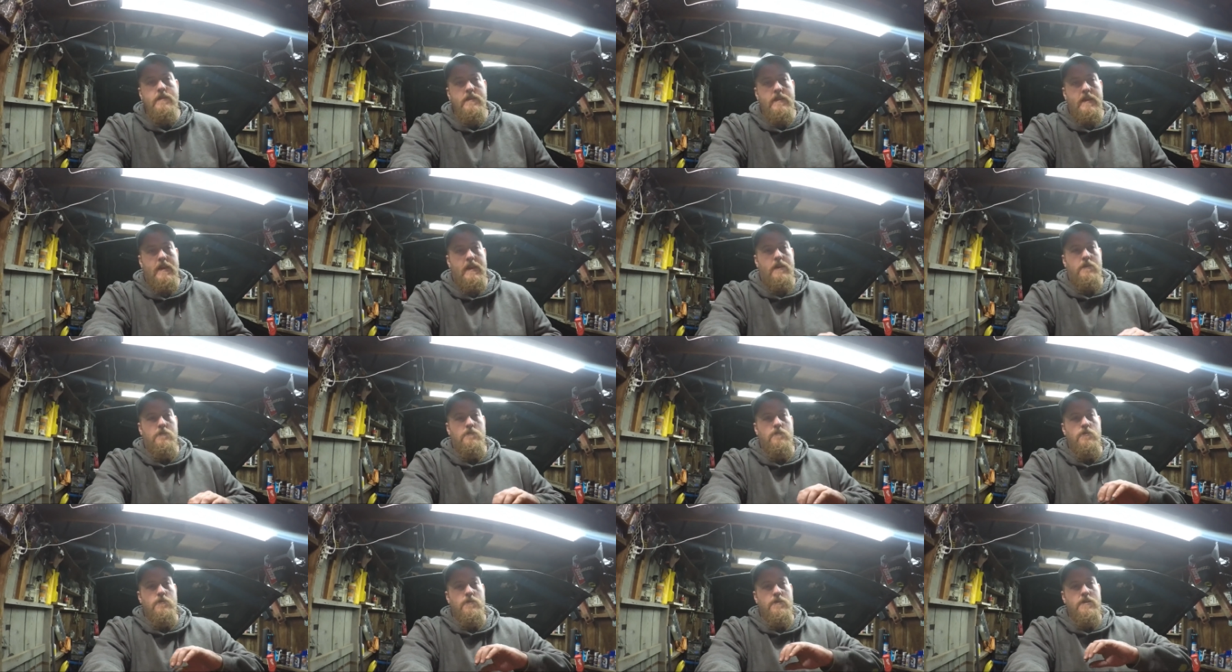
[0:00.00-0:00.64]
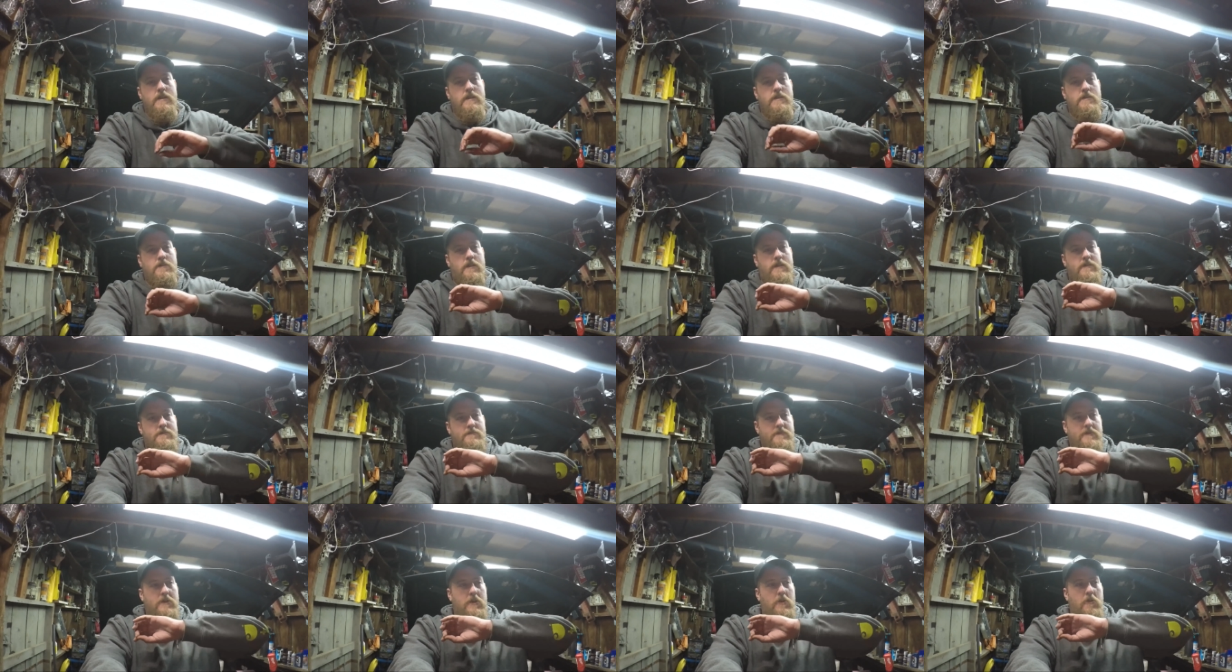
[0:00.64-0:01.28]
and what we're going to
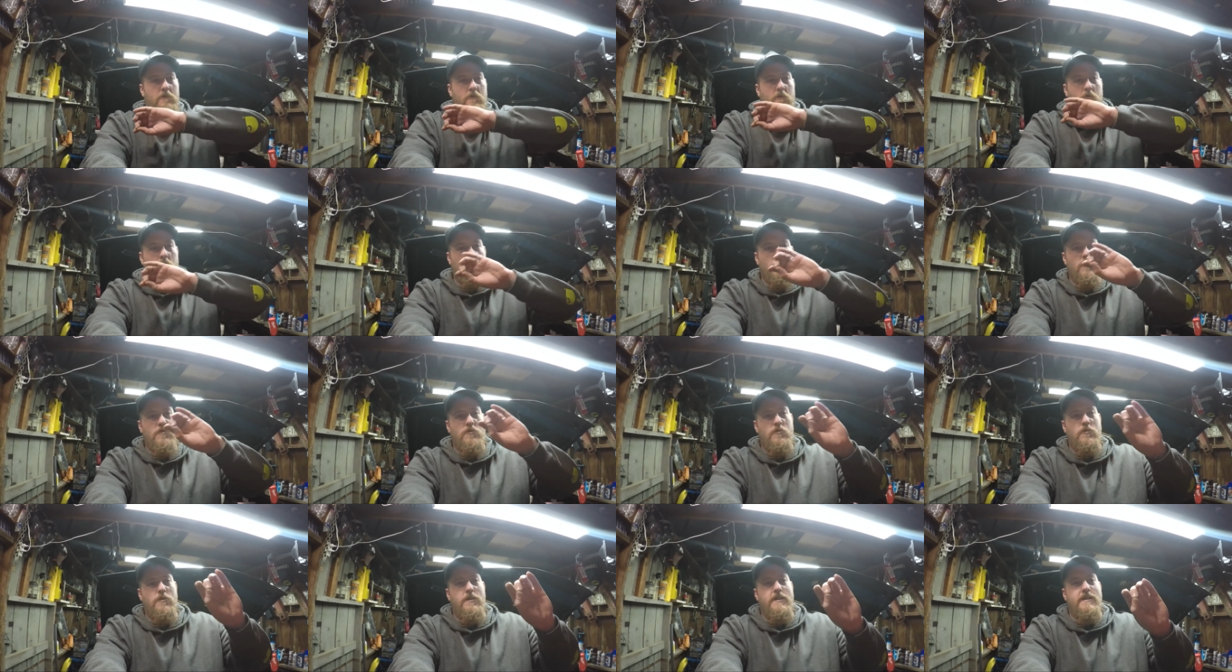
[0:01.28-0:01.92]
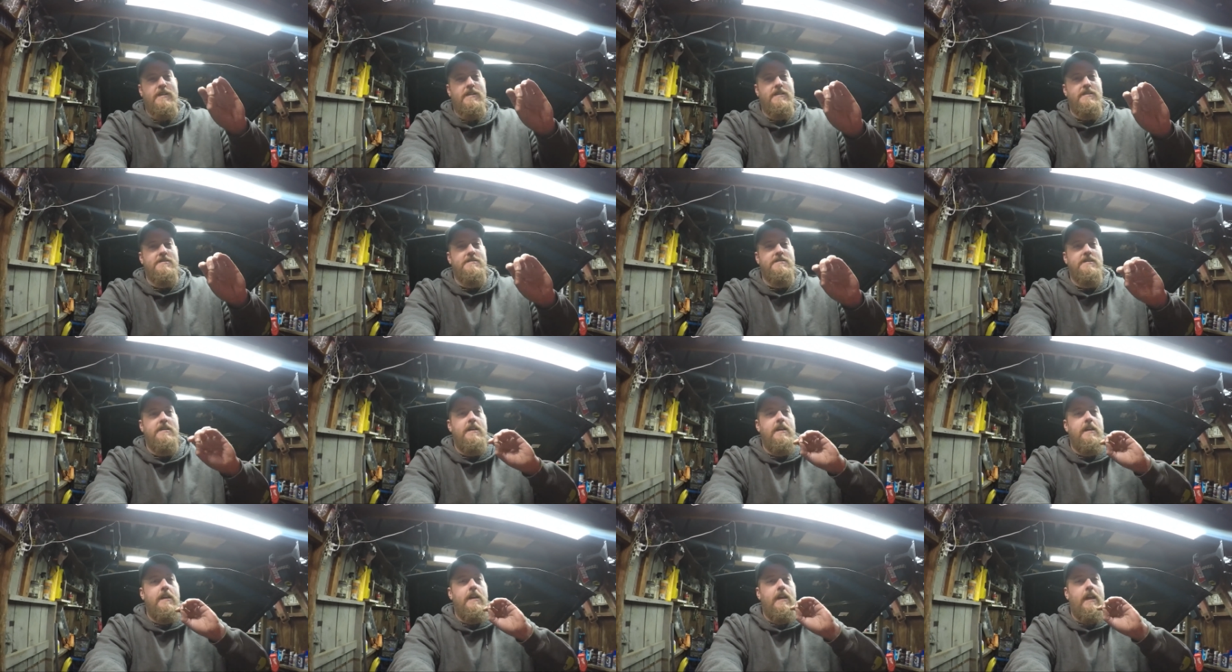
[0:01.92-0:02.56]
go over real quick is
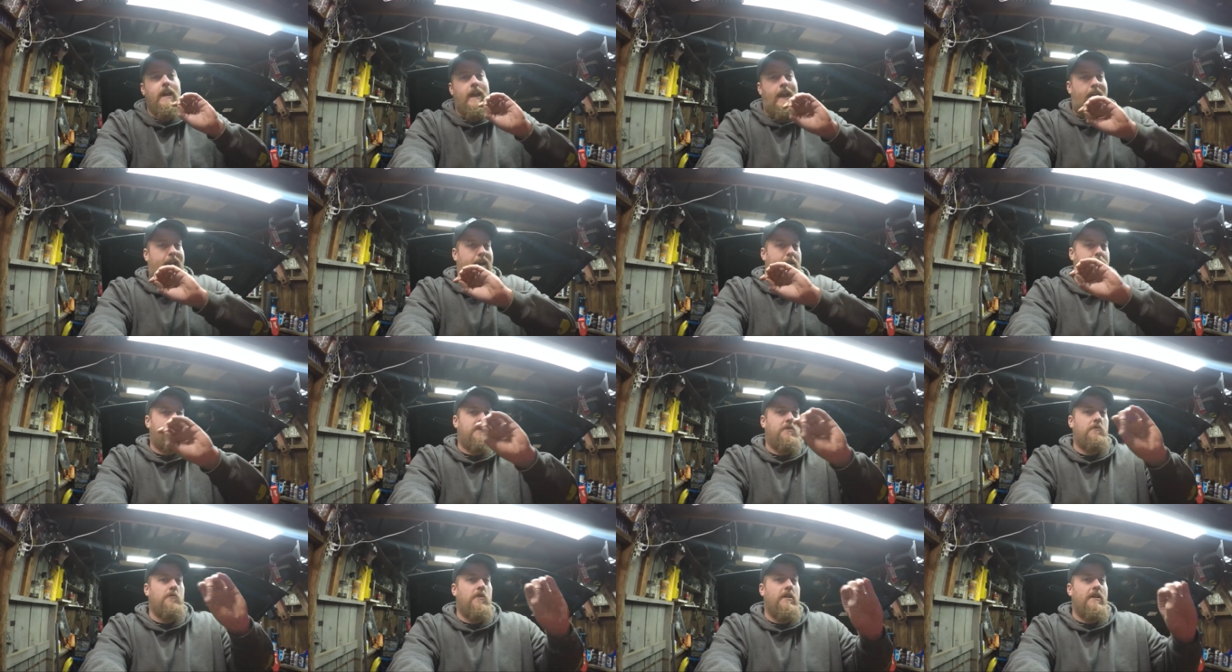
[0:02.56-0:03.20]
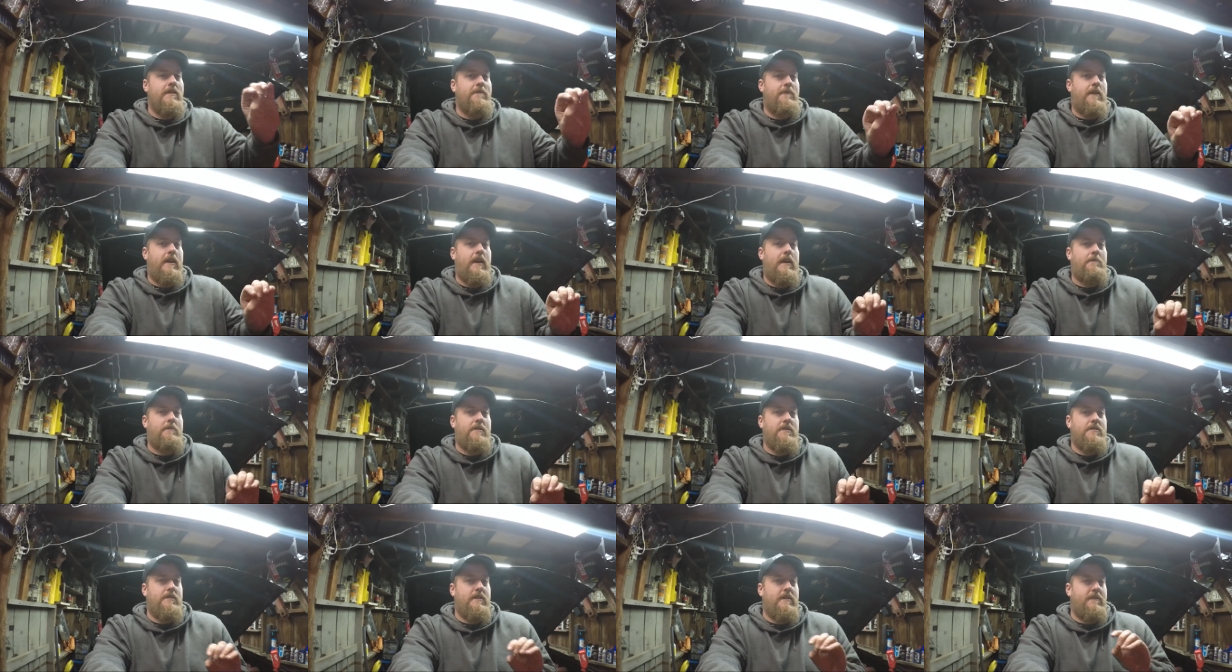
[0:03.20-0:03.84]
happy wife,
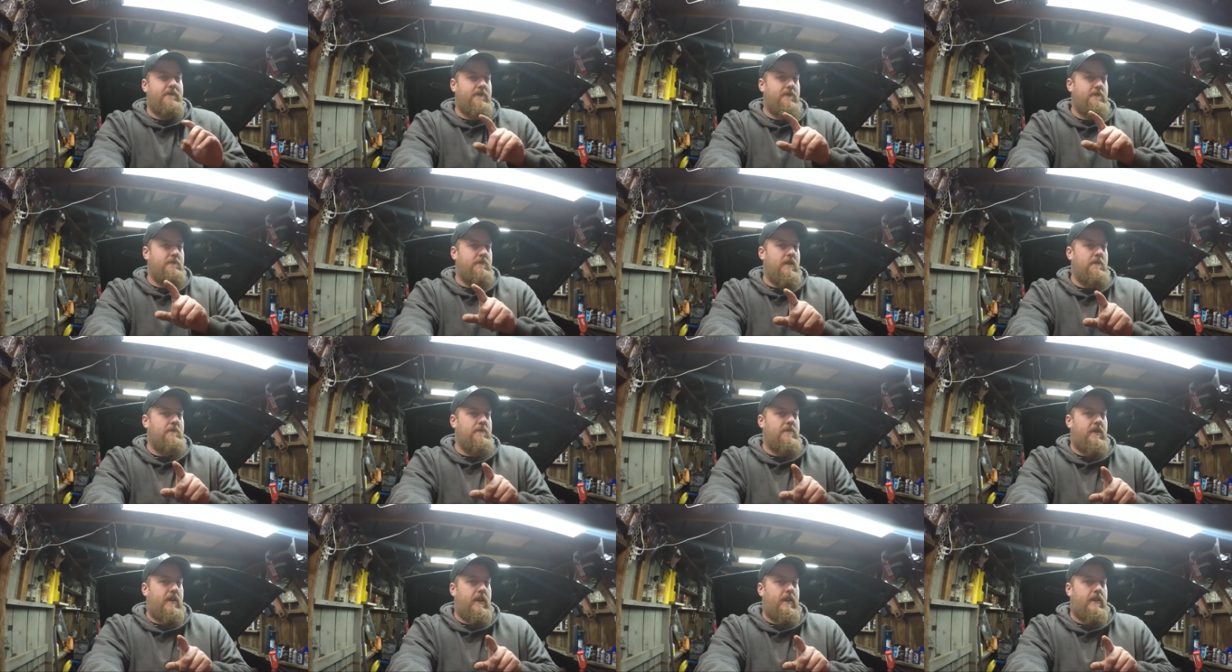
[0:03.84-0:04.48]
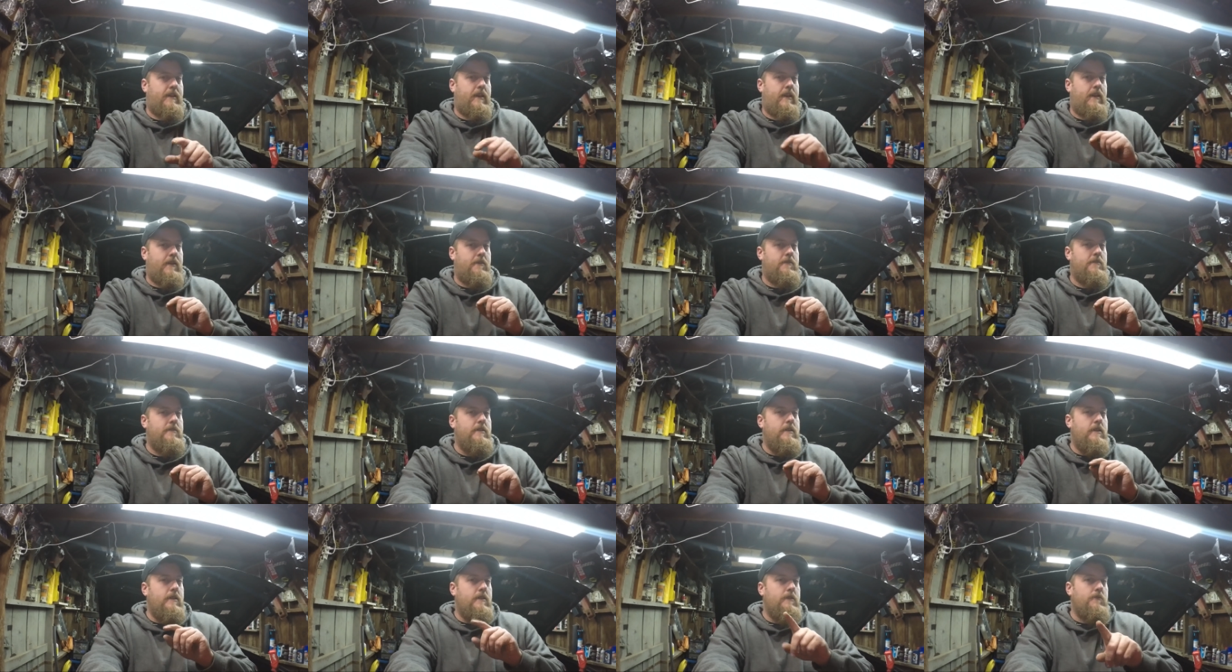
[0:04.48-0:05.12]
happy life. You remember that now
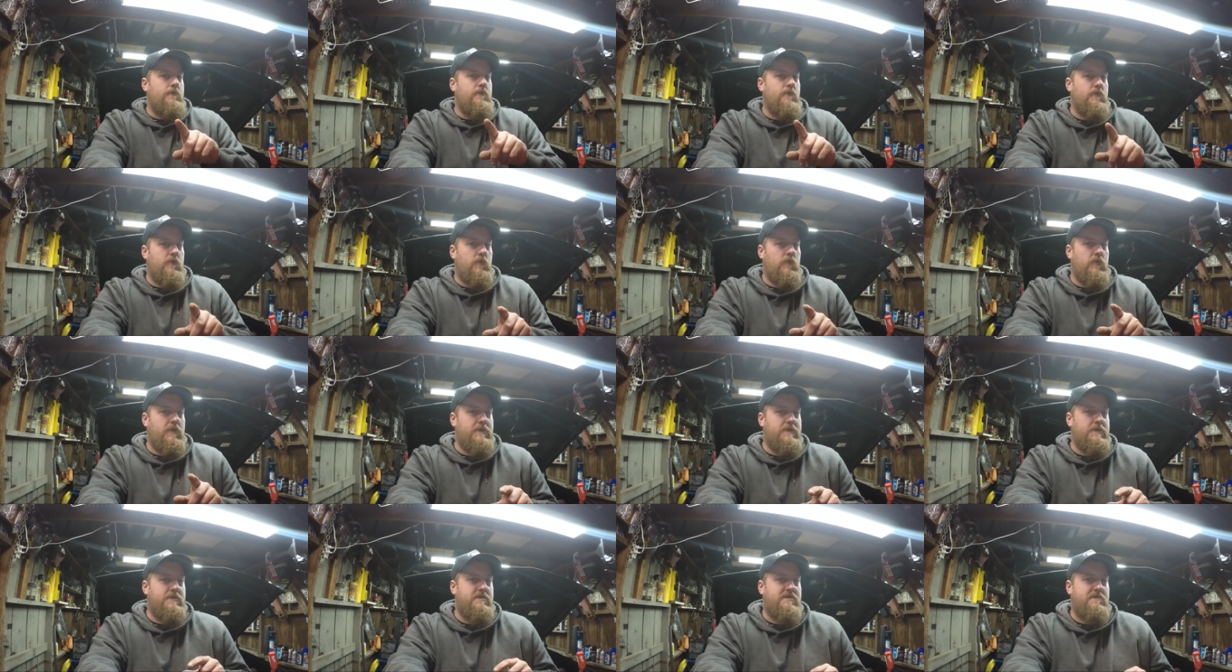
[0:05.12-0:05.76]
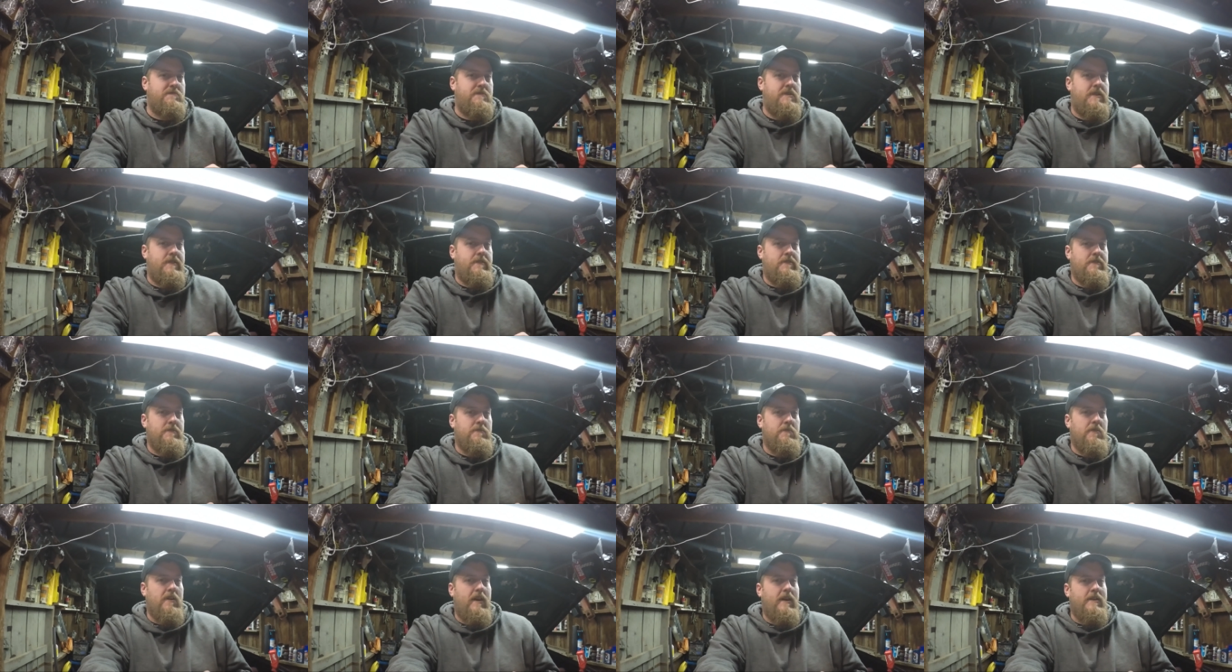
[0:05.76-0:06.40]
with what you're spending on
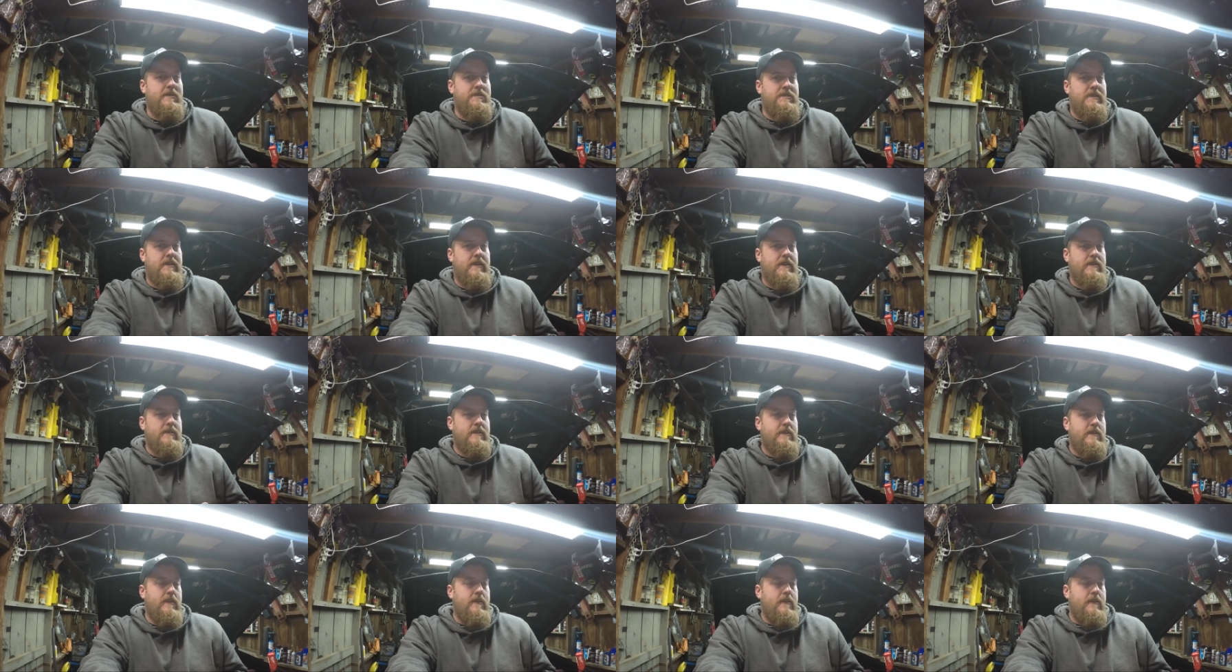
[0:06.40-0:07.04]
your project.